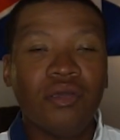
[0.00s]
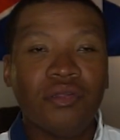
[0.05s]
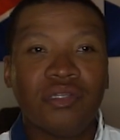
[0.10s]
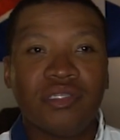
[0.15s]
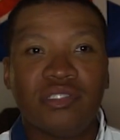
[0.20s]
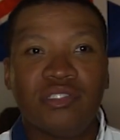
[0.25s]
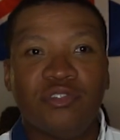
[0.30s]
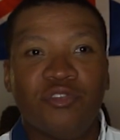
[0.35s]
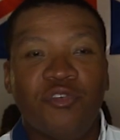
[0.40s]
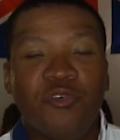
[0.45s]

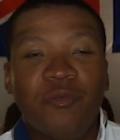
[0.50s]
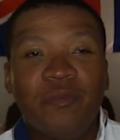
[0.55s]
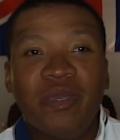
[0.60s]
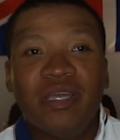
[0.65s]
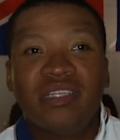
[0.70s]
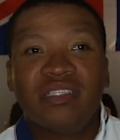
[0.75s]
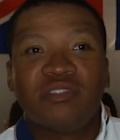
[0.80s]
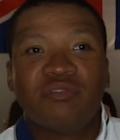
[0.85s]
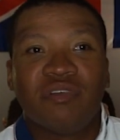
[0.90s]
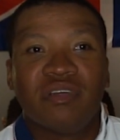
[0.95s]
this is Human. I
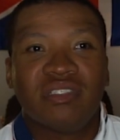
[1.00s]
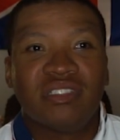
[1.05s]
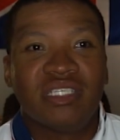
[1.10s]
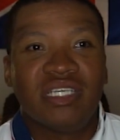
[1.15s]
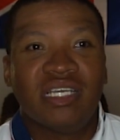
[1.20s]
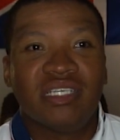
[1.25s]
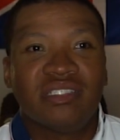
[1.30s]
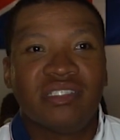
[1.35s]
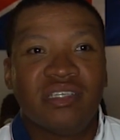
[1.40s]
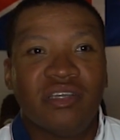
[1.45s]
just want to see
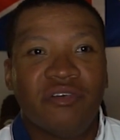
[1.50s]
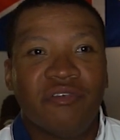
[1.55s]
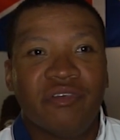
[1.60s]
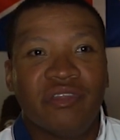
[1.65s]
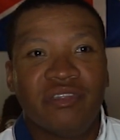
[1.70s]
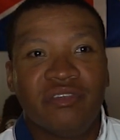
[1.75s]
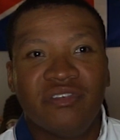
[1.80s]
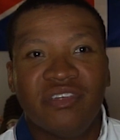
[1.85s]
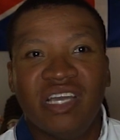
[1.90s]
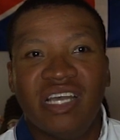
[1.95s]
how's it going
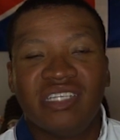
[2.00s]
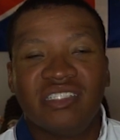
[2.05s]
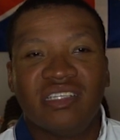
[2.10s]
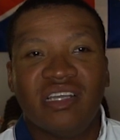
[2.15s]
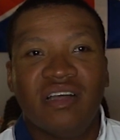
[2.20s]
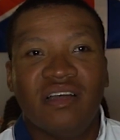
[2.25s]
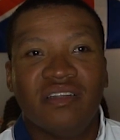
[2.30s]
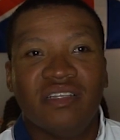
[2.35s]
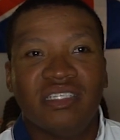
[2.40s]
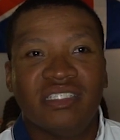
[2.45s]
with you guys
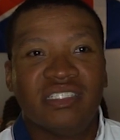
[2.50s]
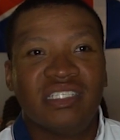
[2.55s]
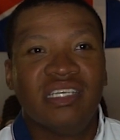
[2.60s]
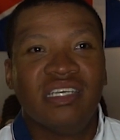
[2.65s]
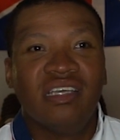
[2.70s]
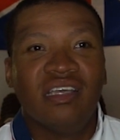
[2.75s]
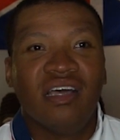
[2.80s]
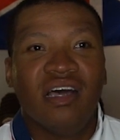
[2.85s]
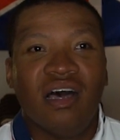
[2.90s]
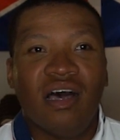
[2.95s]
on this
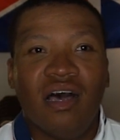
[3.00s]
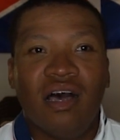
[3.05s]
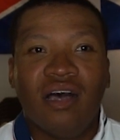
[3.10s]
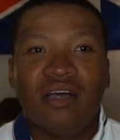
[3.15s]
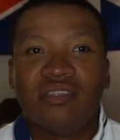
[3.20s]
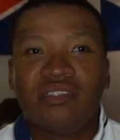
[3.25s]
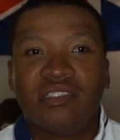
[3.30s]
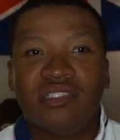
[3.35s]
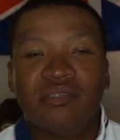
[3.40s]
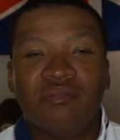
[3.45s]

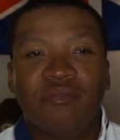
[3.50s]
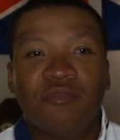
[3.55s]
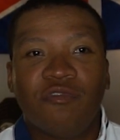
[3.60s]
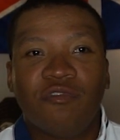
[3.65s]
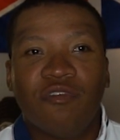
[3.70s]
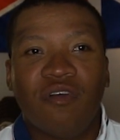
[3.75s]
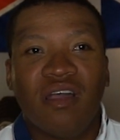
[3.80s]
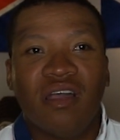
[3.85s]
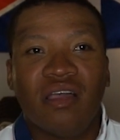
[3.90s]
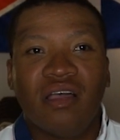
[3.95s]
awesome
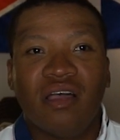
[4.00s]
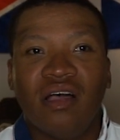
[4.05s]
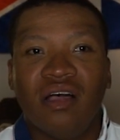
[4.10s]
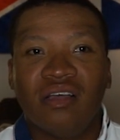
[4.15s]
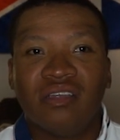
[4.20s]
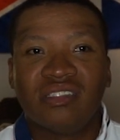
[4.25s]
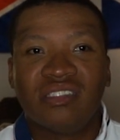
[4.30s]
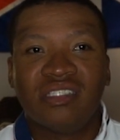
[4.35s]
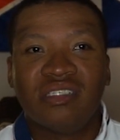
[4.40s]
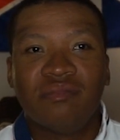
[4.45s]

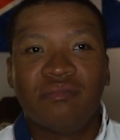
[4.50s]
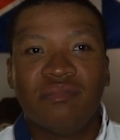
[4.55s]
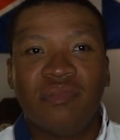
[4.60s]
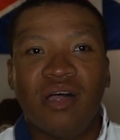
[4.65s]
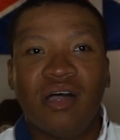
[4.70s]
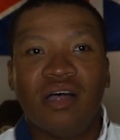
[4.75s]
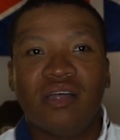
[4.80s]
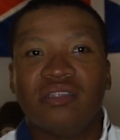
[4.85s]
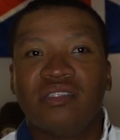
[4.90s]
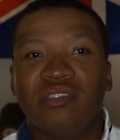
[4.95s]

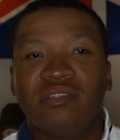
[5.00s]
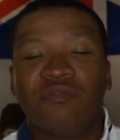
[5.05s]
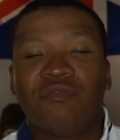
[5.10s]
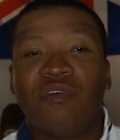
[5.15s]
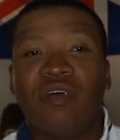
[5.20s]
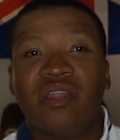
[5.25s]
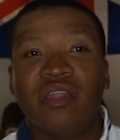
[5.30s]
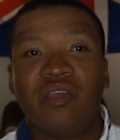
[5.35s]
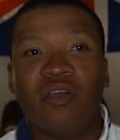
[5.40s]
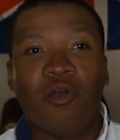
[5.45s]
Autism
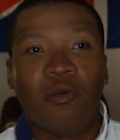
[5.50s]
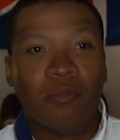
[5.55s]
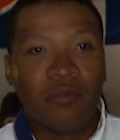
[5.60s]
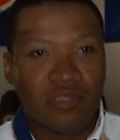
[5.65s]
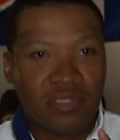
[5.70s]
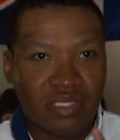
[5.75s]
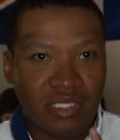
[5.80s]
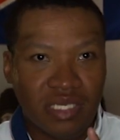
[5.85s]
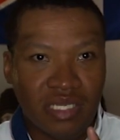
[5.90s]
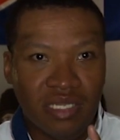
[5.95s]
Friday. I
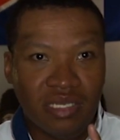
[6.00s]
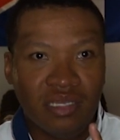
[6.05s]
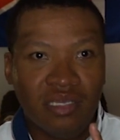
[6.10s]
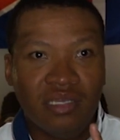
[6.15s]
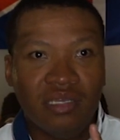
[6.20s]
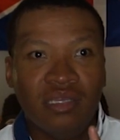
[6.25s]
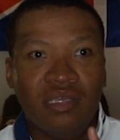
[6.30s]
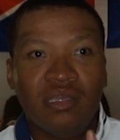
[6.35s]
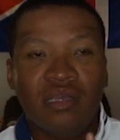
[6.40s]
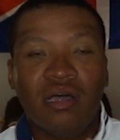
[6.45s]
almost said
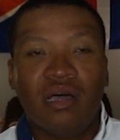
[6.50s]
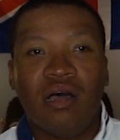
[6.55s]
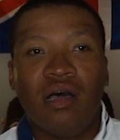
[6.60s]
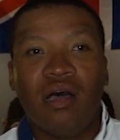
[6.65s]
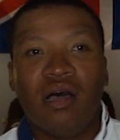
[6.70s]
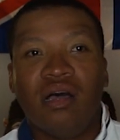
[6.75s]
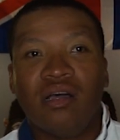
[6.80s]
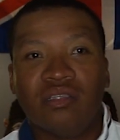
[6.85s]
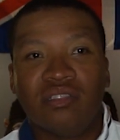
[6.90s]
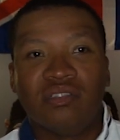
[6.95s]

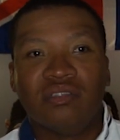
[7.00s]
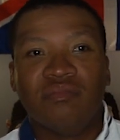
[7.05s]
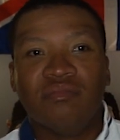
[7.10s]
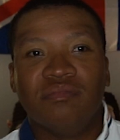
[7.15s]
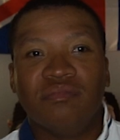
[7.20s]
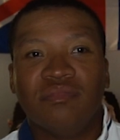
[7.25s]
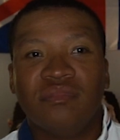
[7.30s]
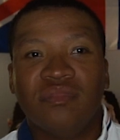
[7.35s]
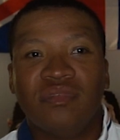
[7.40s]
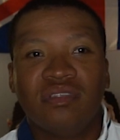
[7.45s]
awesome,
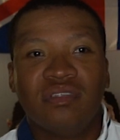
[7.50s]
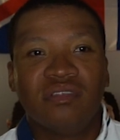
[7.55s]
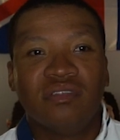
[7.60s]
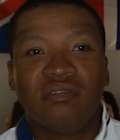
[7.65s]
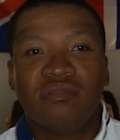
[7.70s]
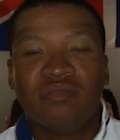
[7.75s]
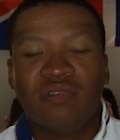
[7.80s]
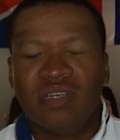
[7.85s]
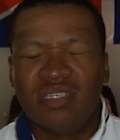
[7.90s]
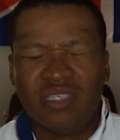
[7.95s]

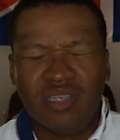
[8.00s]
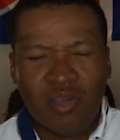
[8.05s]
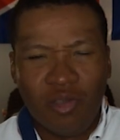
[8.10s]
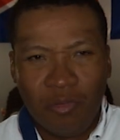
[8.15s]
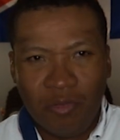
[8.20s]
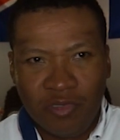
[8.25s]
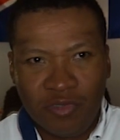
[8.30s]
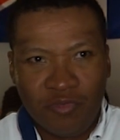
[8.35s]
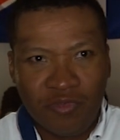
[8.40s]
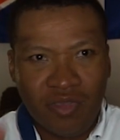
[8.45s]
but
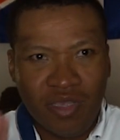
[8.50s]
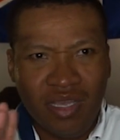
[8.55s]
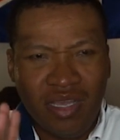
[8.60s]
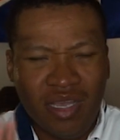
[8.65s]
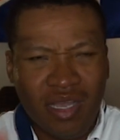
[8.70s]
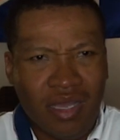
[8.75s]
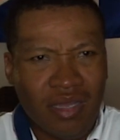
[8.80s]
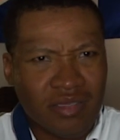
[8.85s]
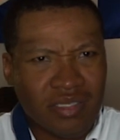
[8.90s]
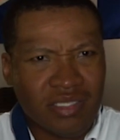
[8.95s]
almost forgot
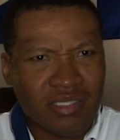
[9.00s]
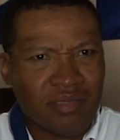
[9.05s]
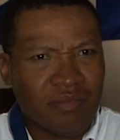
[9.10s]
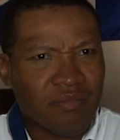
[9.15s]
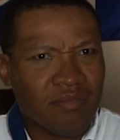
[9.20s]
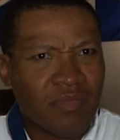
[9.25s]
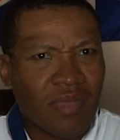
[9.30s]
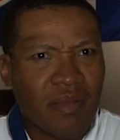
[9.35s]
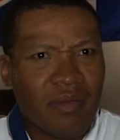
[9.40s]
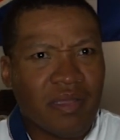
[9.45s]
autism,
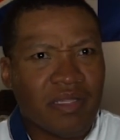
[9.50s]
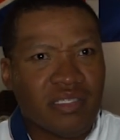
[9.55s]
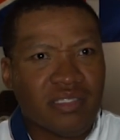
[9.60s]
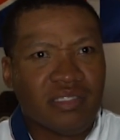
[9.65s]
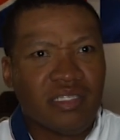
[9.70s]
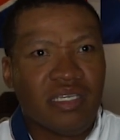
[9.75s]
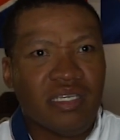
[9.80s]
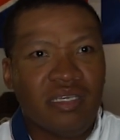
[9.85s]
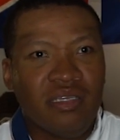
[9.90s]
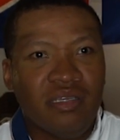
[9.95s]
I have to
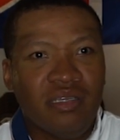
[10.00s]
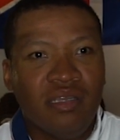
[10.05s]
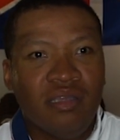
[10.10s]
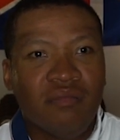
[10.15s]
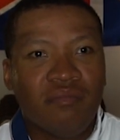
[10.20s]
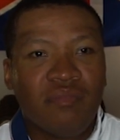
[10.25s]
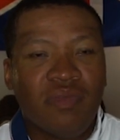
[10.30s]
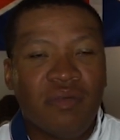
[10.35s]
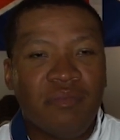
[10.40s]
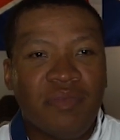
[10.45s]
say.
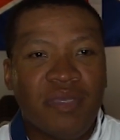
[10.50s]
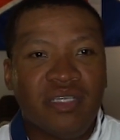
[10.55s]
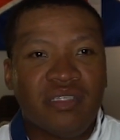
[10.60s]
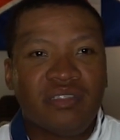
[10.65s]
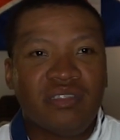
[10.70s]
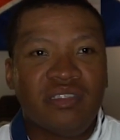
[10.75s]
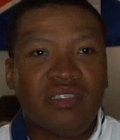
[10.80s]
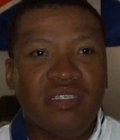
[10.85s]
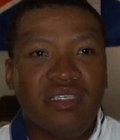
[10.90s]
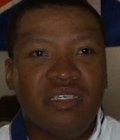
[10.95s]
But
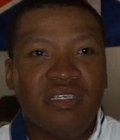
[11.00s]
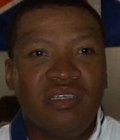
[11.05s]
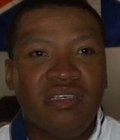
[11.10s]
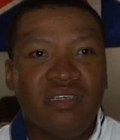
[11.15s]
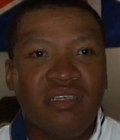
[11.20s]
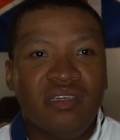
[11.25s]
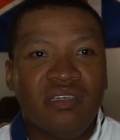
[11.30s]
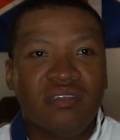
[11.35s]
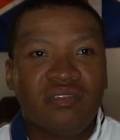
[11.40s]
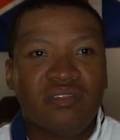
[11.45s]
basically,
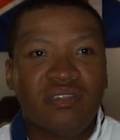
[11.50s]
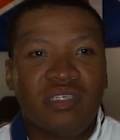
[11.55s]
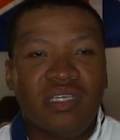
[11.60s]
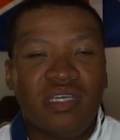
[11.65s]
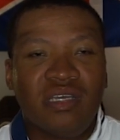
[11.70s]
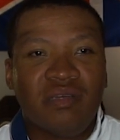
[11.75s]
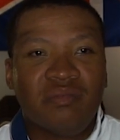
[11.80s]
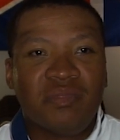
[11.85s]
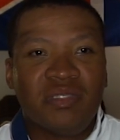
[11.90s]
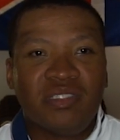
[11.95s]
today
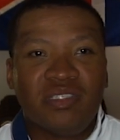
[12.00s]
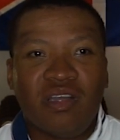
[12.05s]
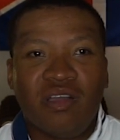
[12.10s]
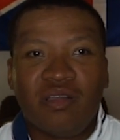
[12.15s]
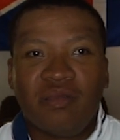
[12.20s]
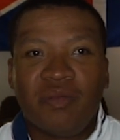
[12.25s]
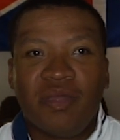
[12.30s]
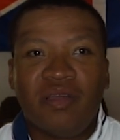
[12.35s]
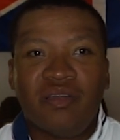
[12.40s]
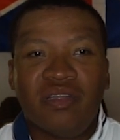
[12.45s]
I'll be
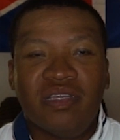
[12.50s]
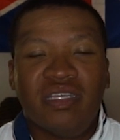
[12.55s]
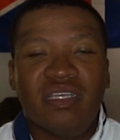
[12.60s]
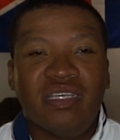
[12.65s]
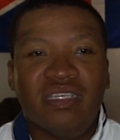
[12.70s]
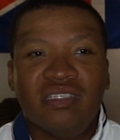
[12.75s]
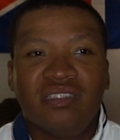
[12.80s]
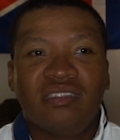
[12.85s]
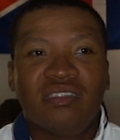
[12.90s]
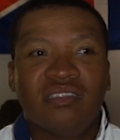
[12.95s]
talking about
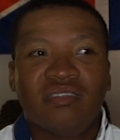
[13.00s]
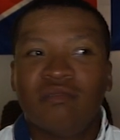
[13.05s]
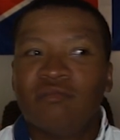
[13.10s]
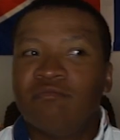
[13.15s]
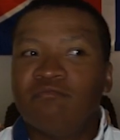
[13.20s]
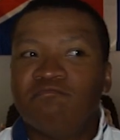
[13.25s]
is